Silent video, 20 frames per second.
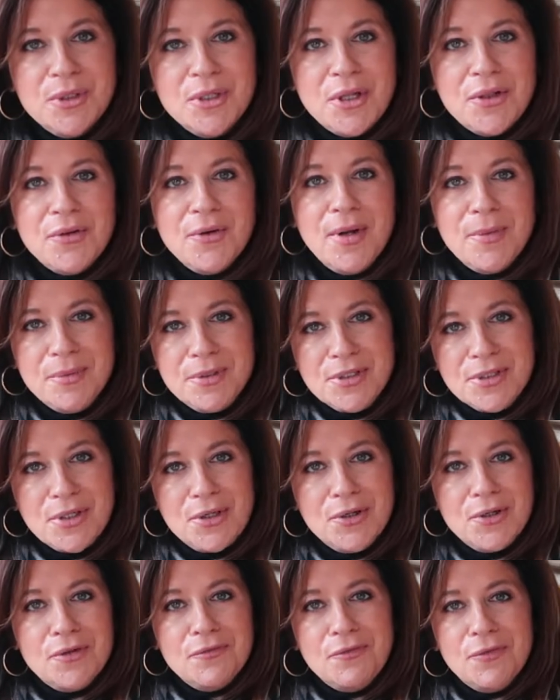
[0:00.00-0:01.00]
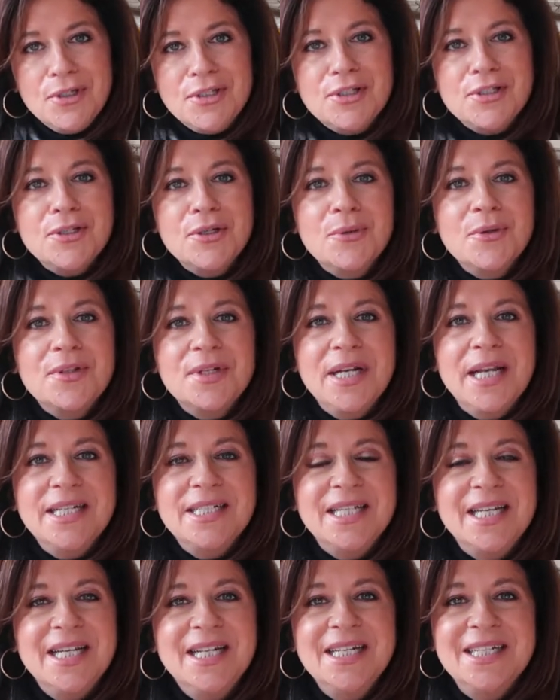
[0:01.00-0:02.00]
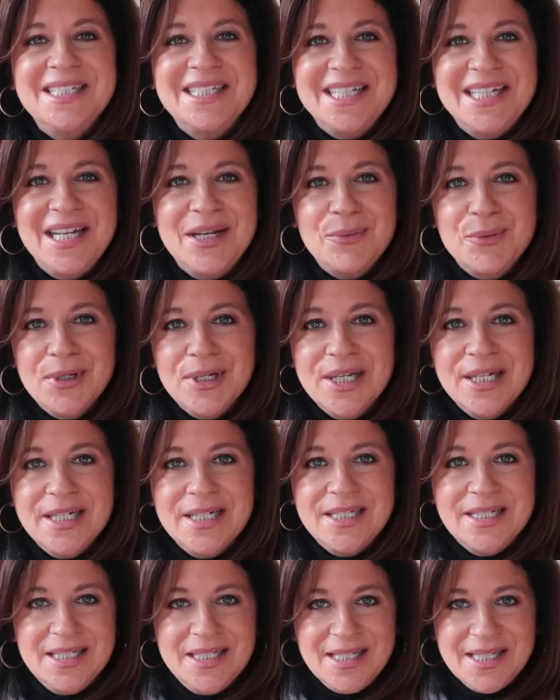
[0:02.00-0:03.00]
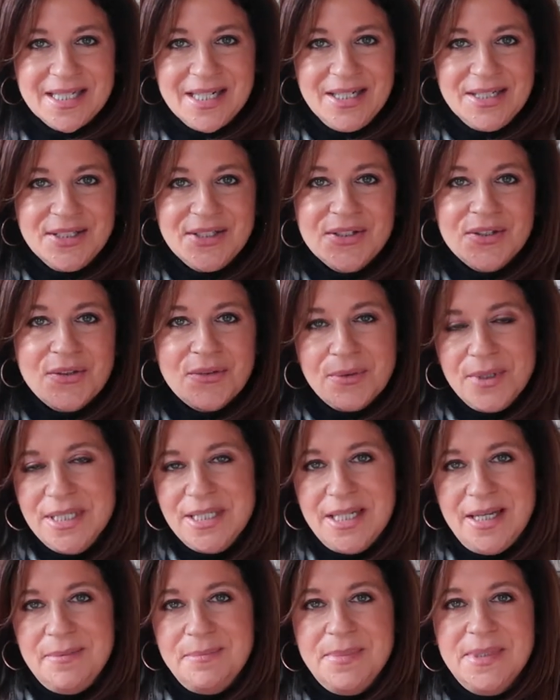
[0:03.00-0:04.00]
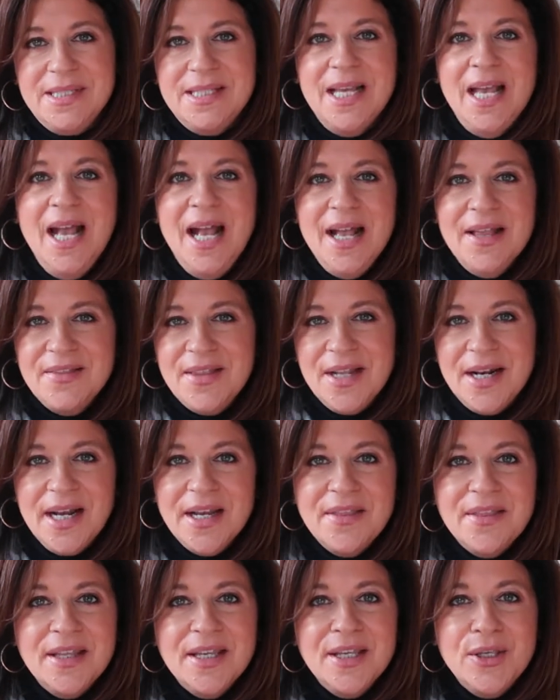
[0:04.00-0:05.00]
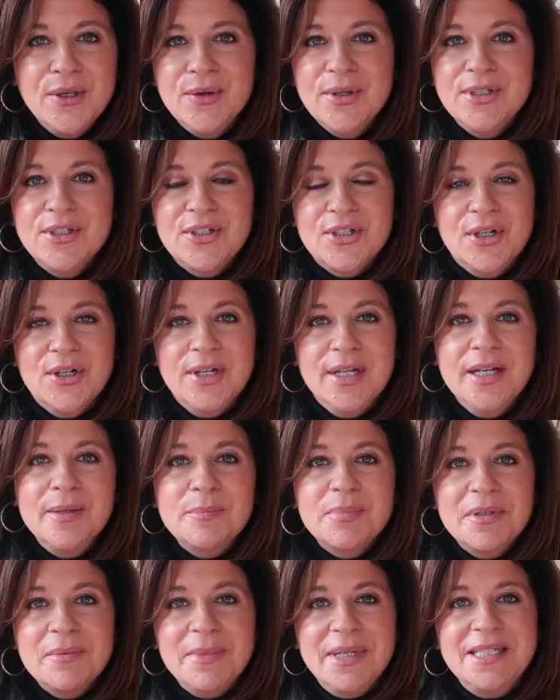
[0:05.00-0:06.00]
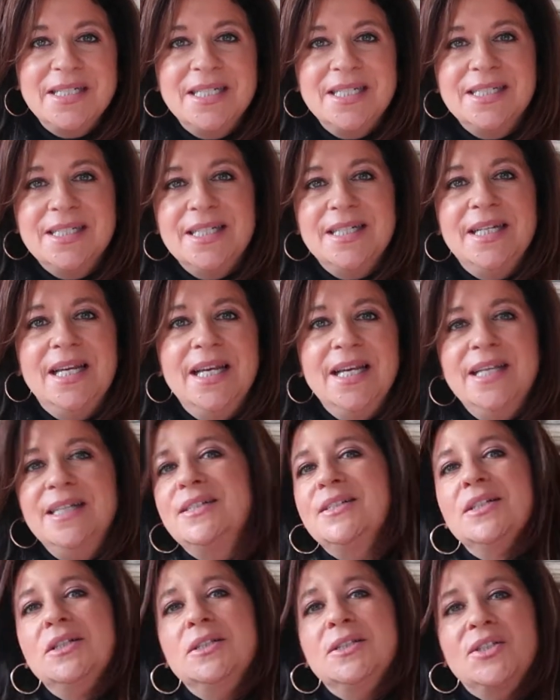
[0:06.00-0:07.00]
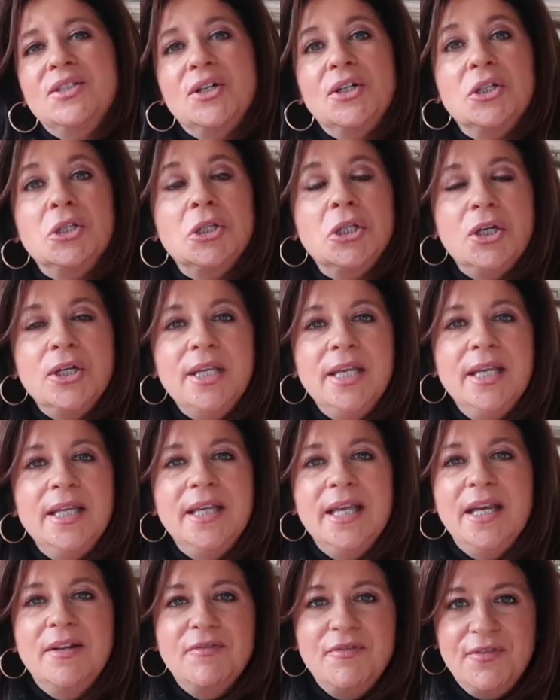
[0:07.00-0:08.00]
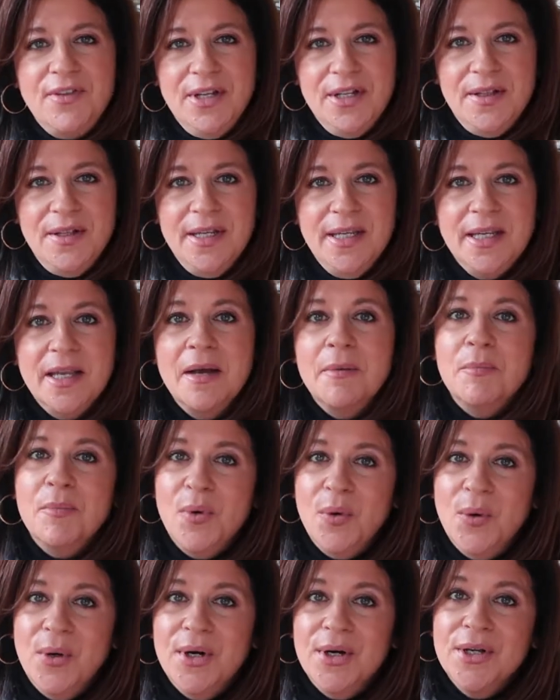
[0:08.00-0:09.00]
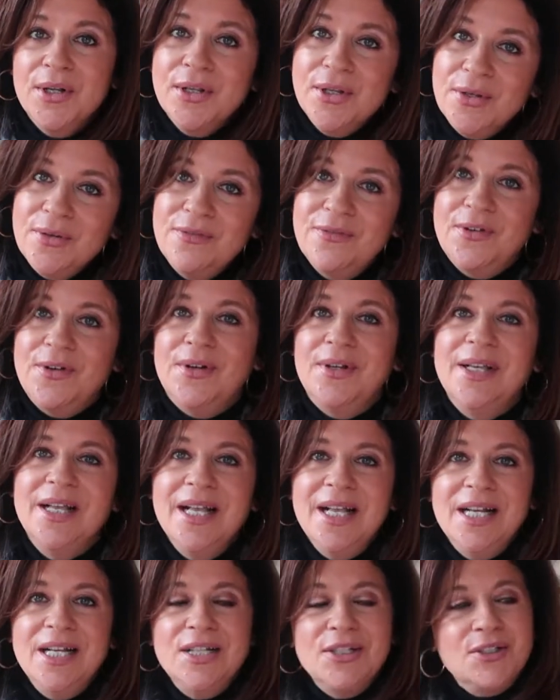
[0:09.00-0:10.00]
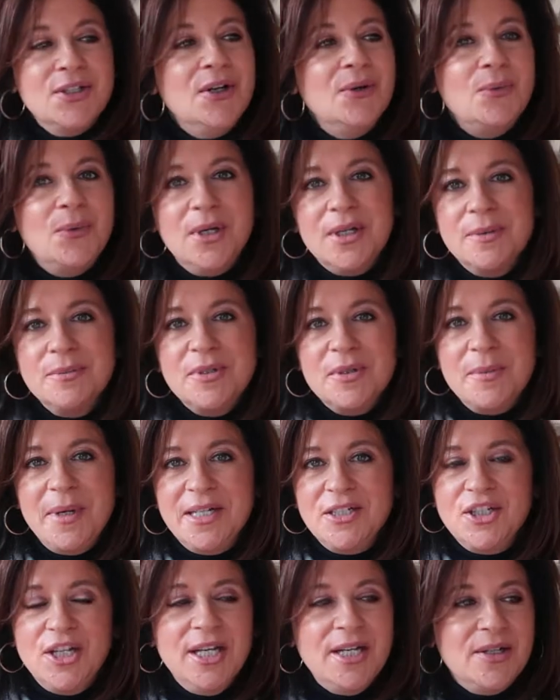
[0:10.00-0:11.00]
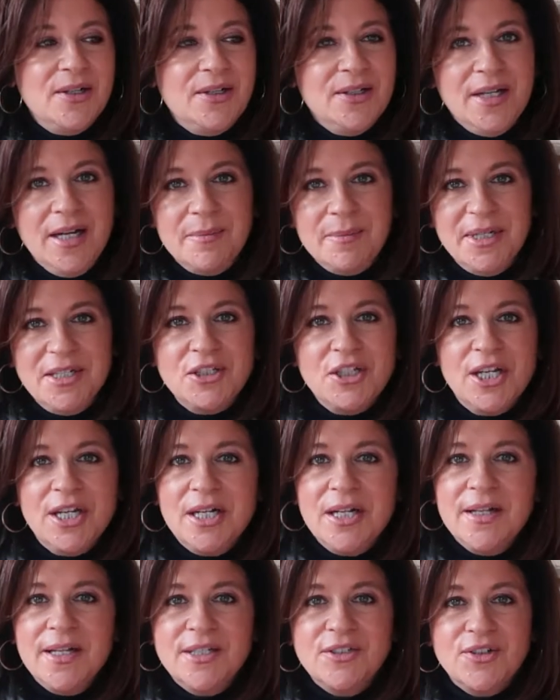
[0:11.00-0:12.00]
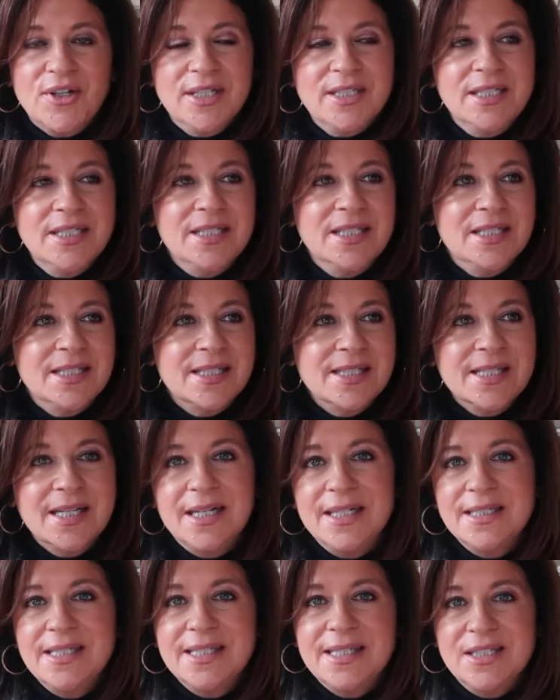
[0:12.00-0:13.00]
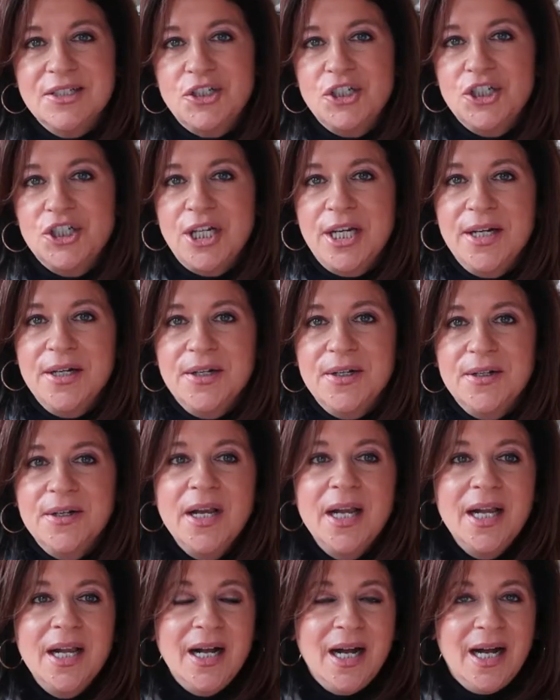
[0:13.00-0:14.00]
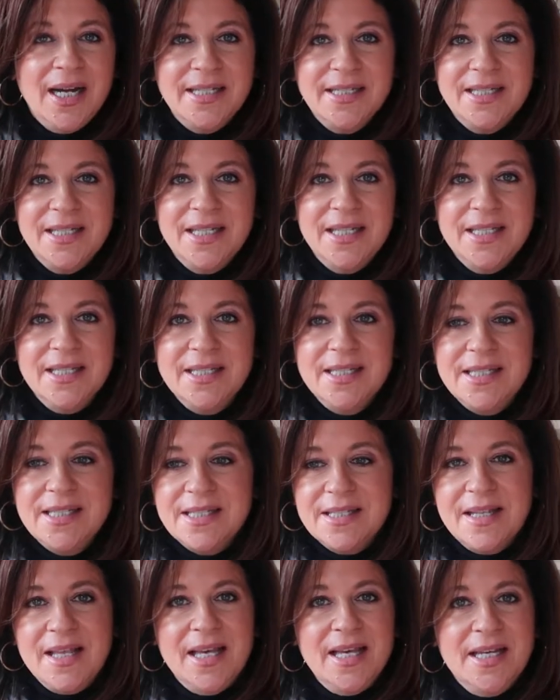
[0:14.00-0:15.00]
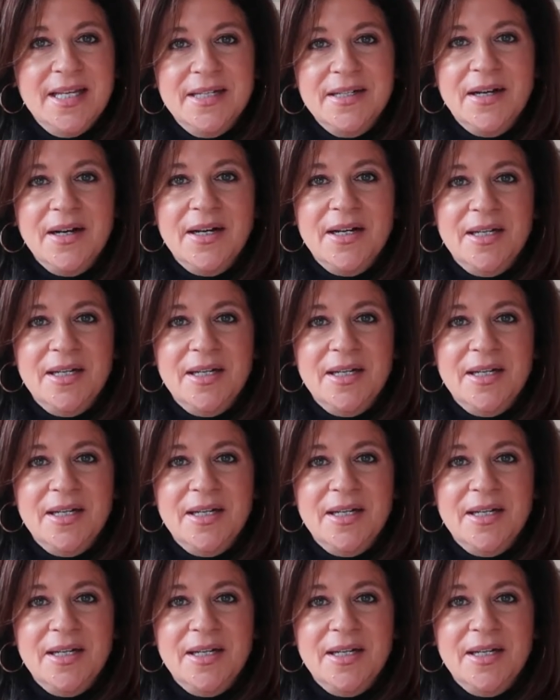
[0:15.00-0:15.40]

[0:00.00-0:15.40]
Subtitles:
another episode of What's New with Nadine, and today we're going to discuss 3 tips that I think you can start implementing today to start looking and feeling more youthful. So welcome to my channel. On my channel I try to discuss and share ideas that